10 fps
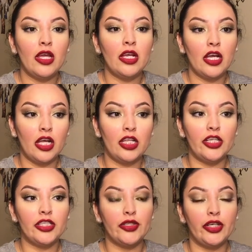
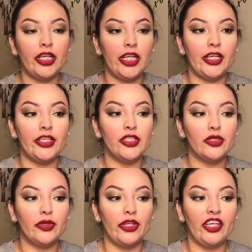colors or glitters or